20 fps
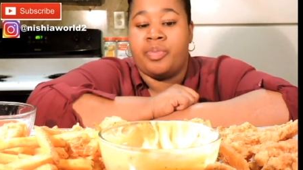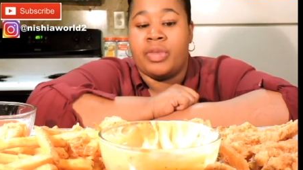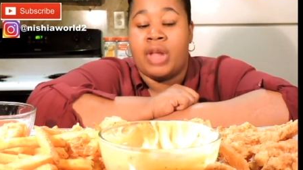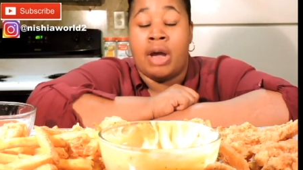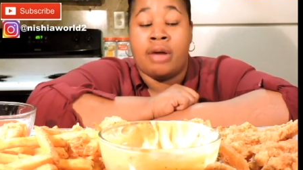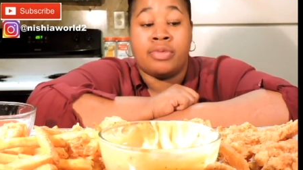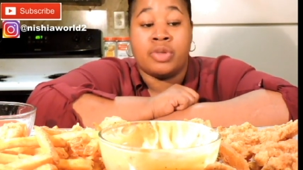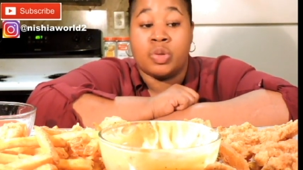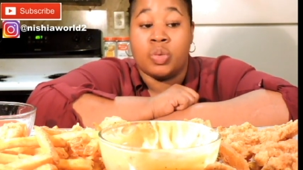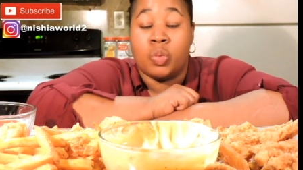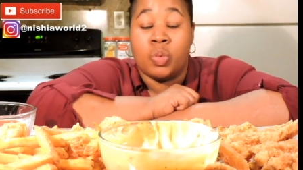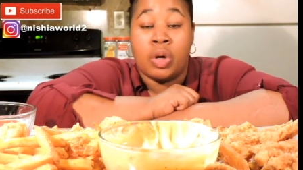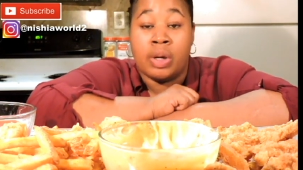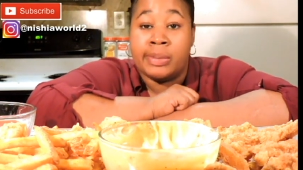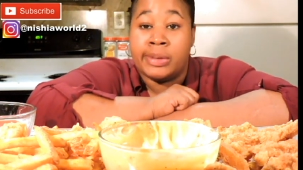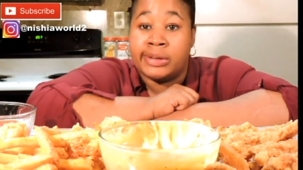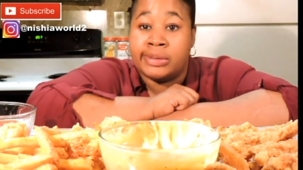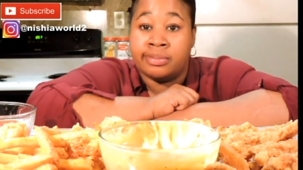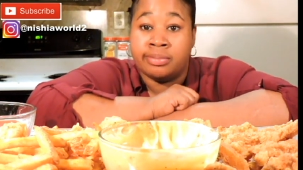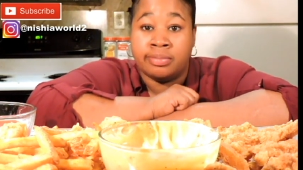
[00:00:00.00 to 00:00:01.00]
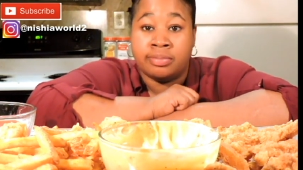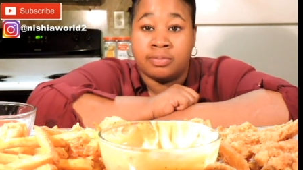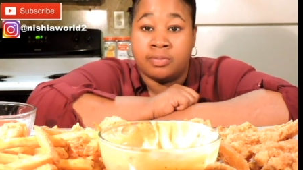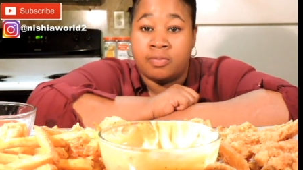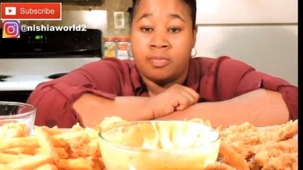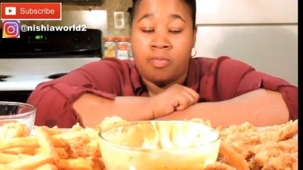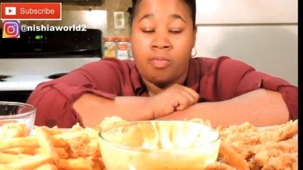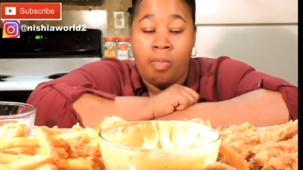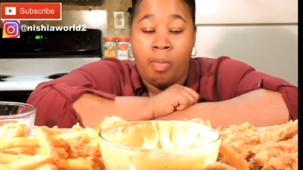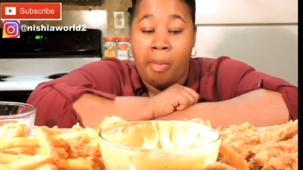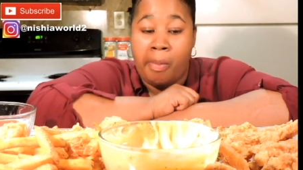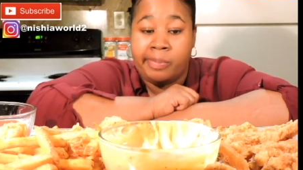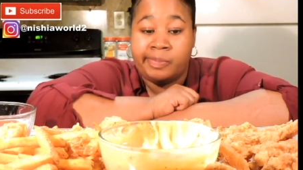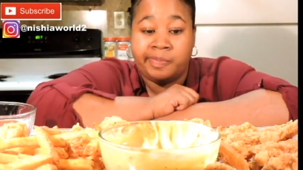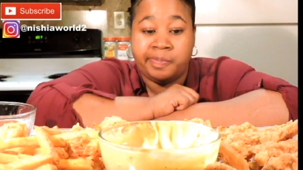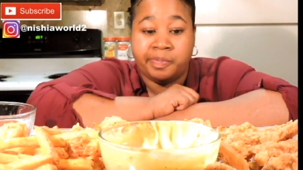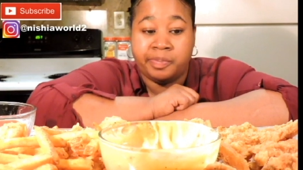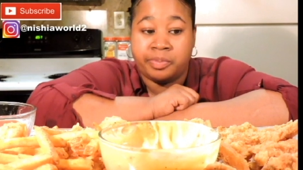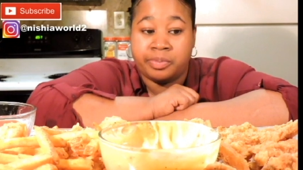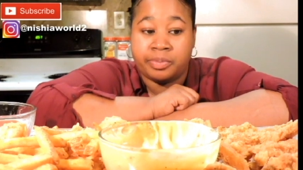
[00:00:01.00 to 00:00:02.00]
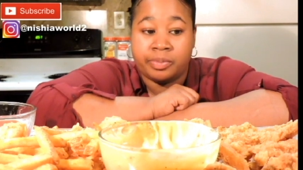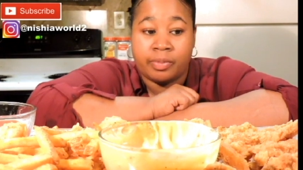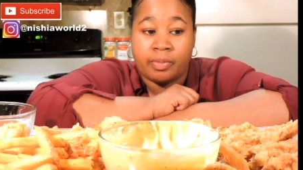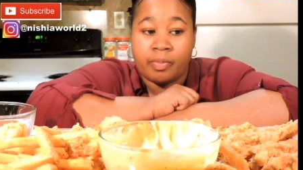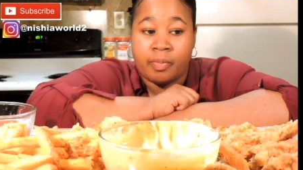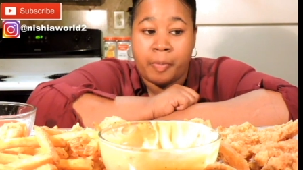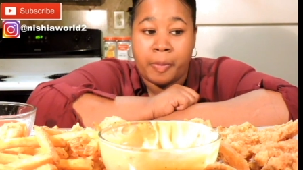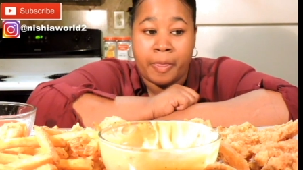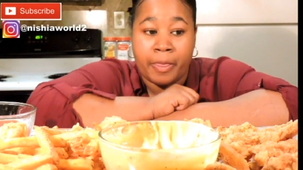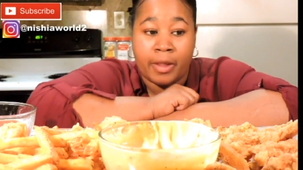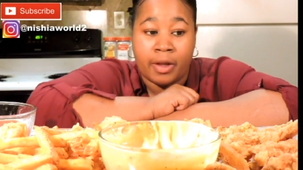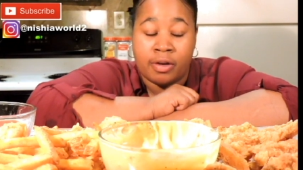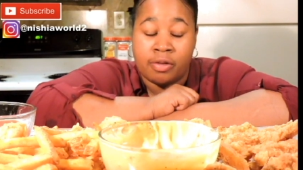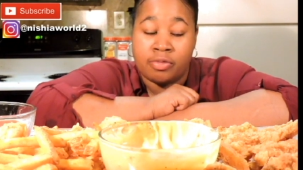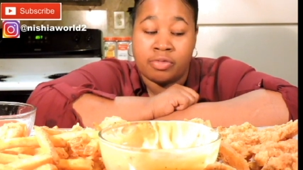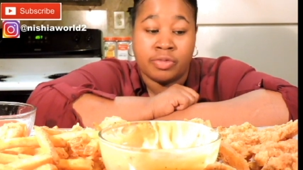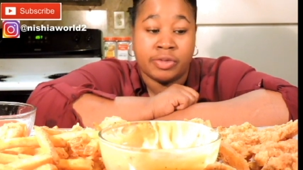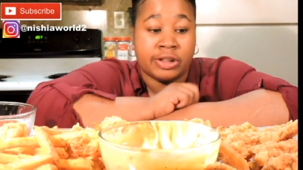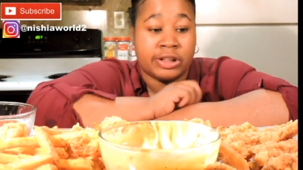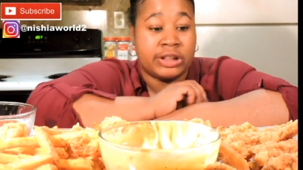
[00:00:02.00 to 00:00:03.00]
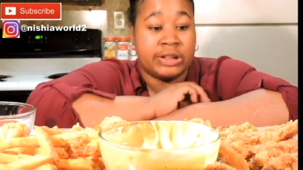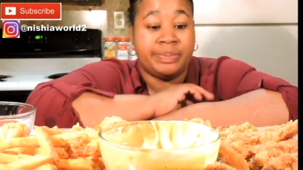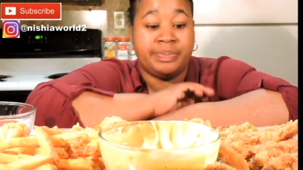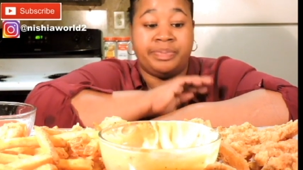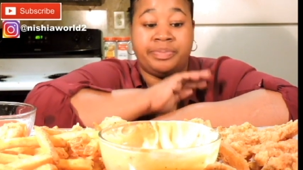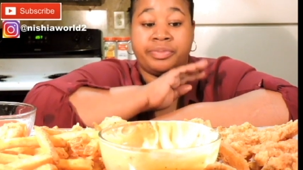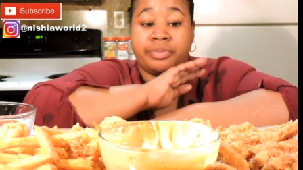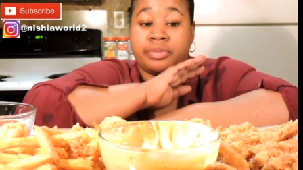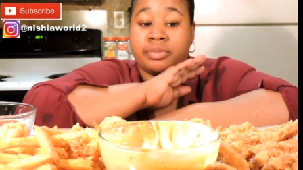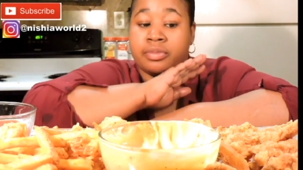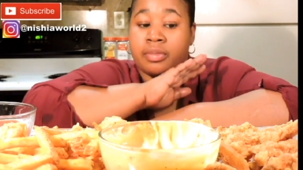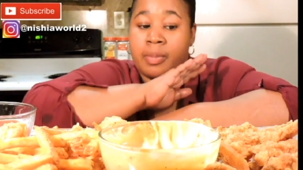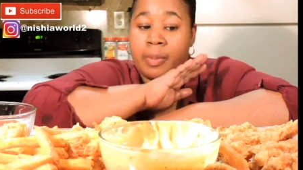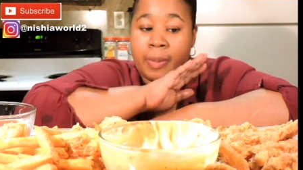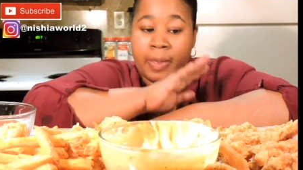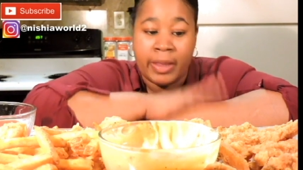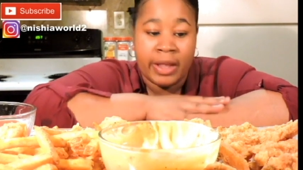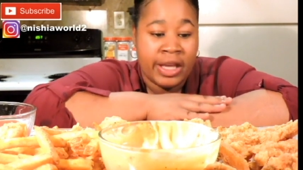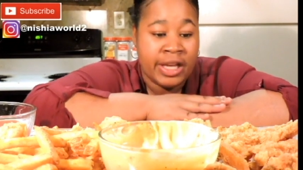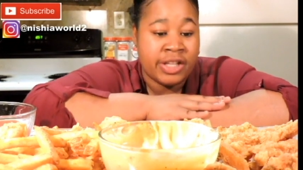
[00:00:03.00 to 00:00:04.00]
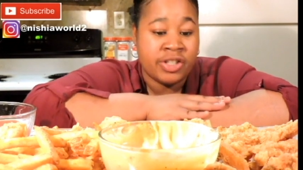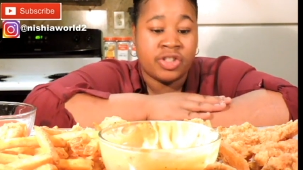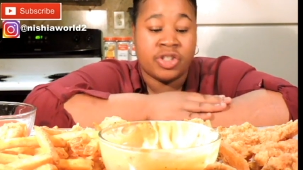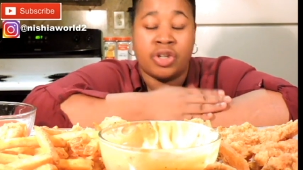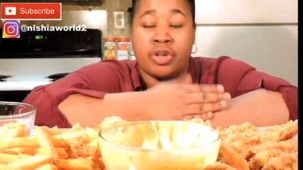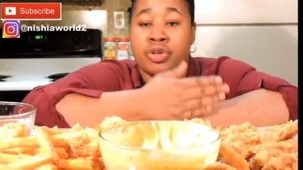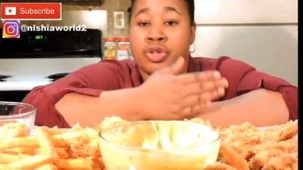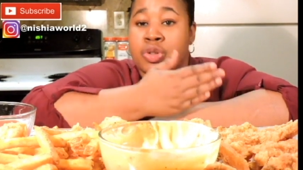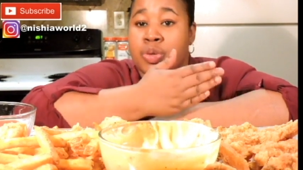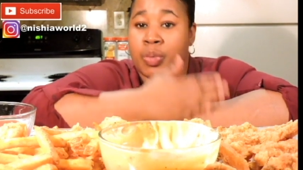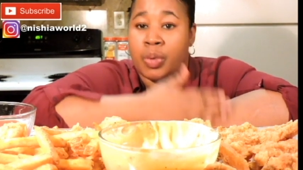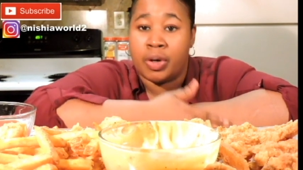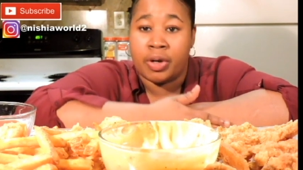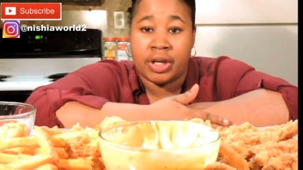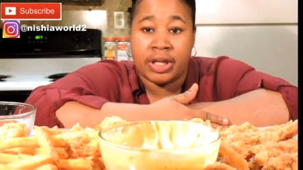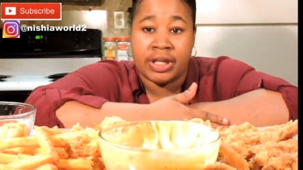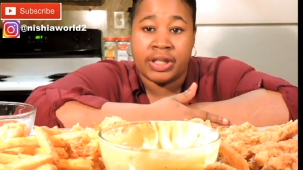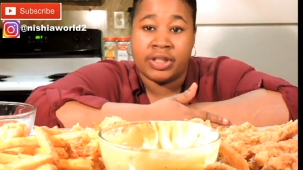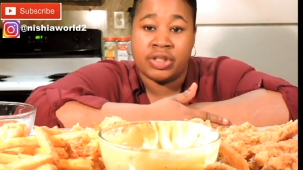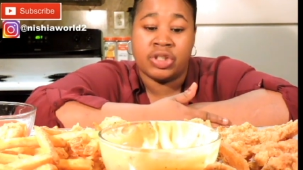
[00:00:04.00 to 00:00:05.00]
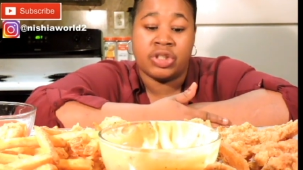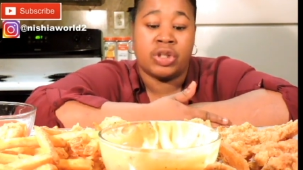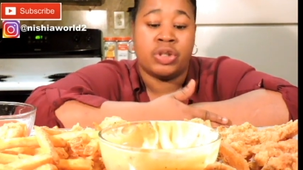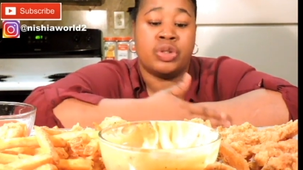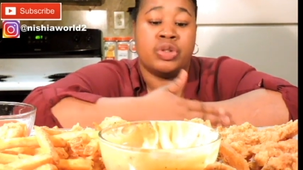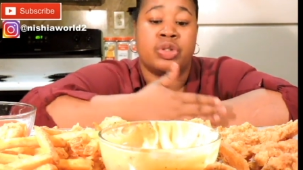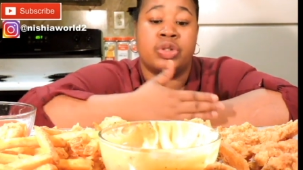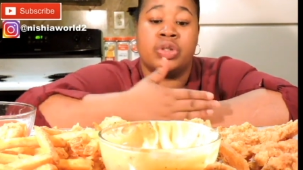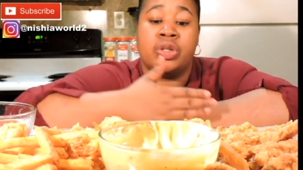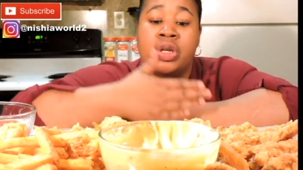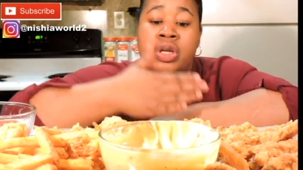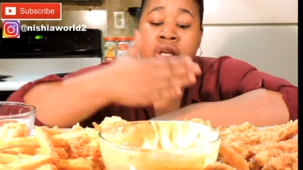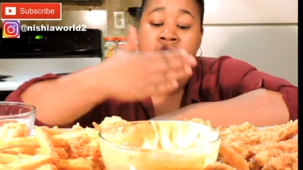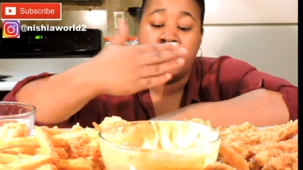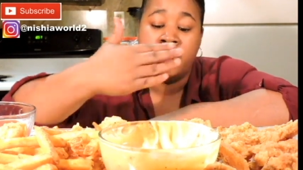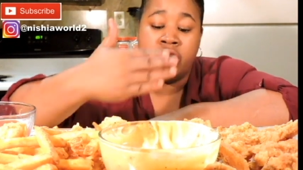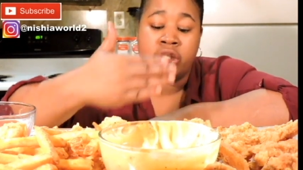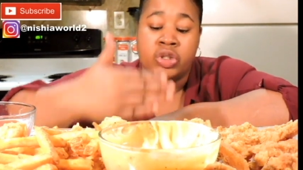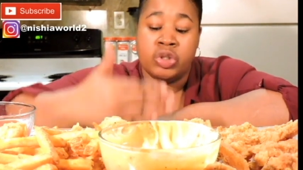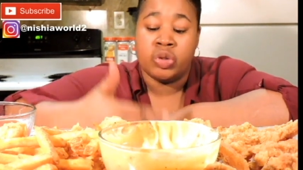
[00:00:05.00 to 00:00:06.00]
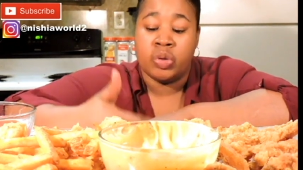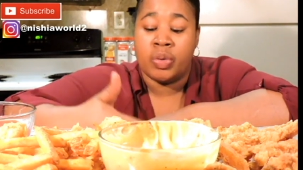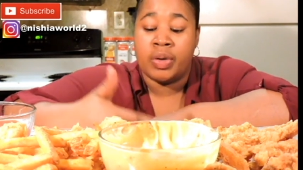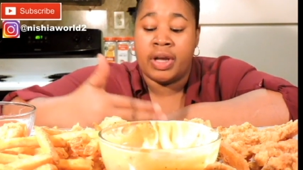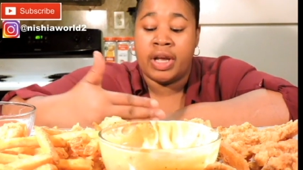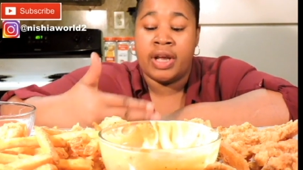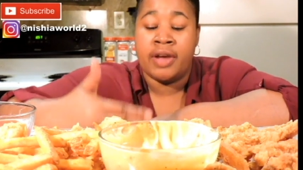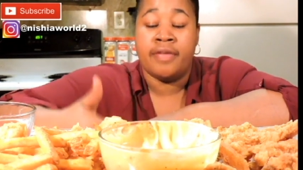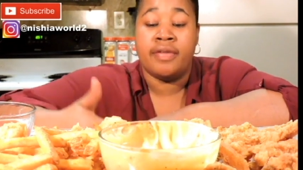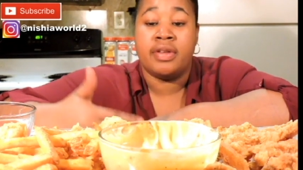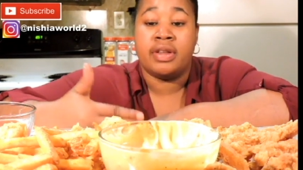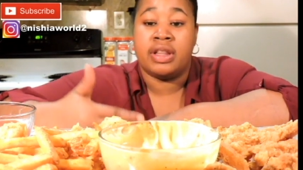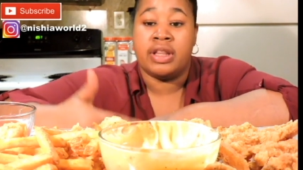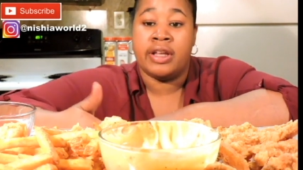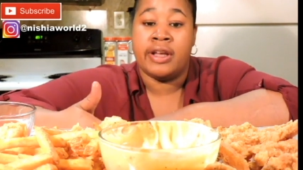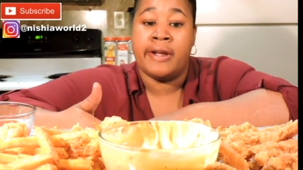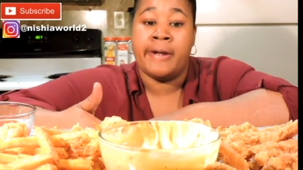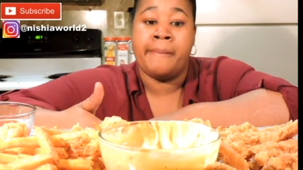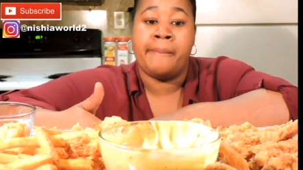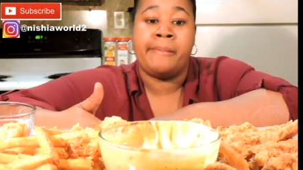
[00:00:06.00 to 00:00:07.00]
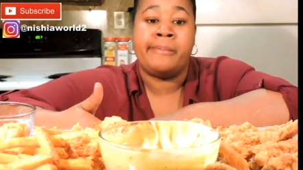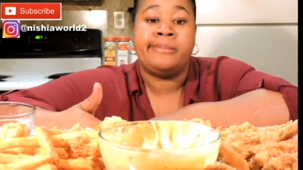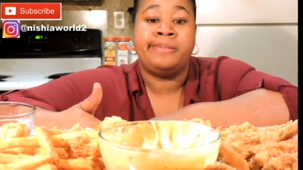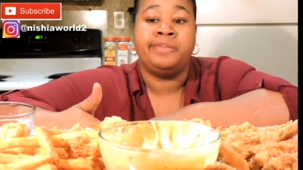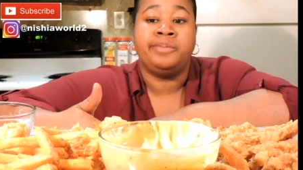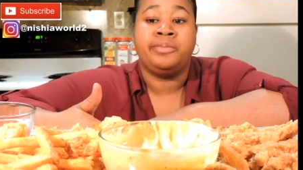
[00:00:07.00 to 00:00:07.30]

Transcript: I was a woman who was in church, working in church, doing everything.